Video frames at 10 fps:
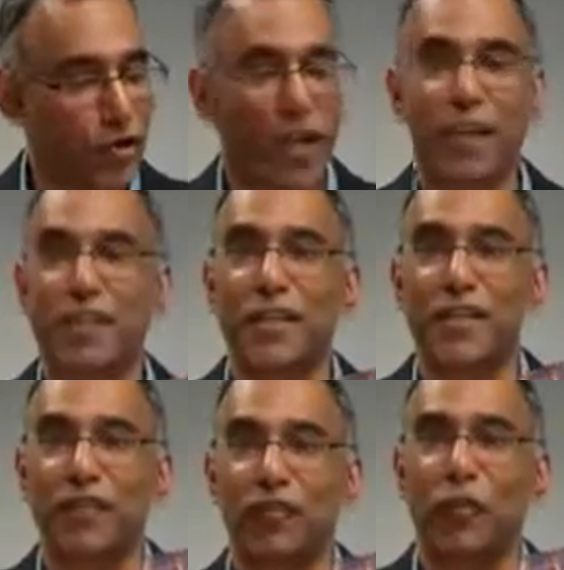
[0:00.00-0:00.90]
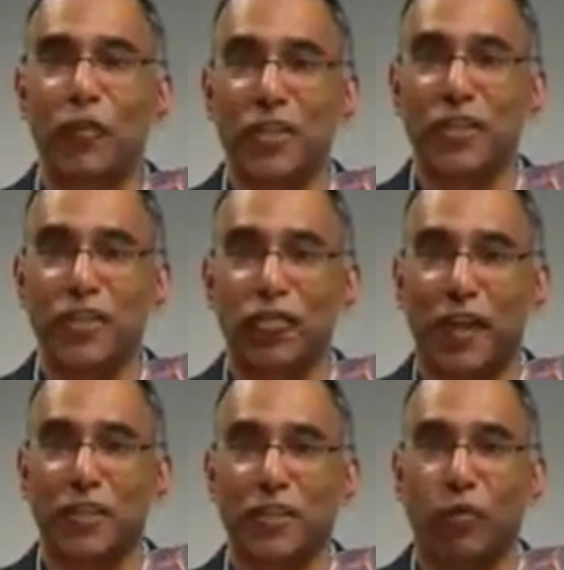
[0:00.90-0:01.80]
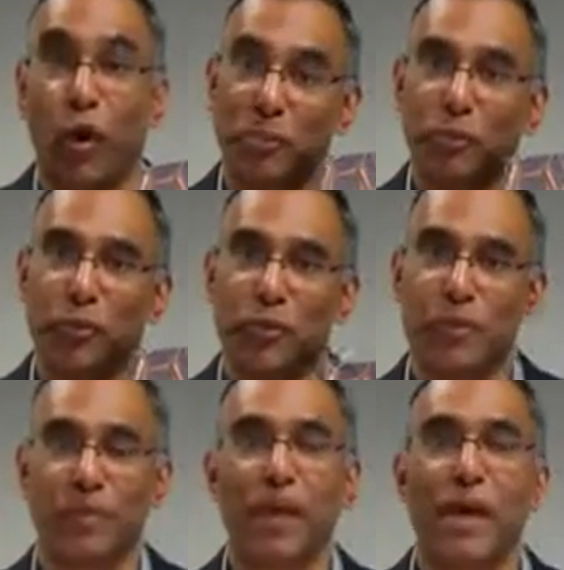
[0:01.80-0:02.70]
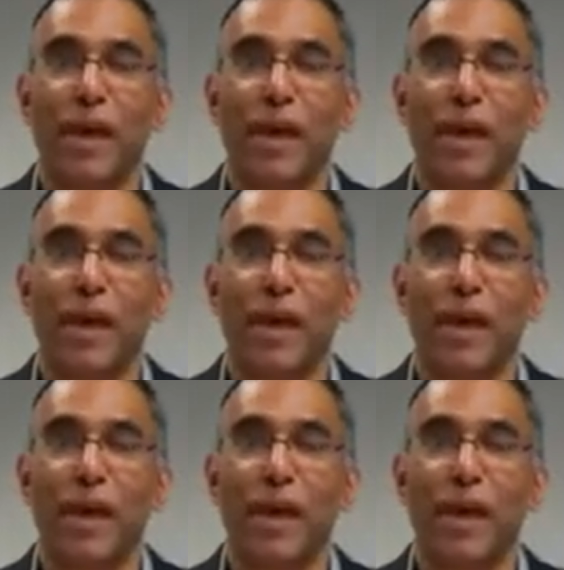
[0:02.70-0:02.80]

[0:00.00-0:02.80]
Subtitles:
Ideas for Interactive Whiteboards.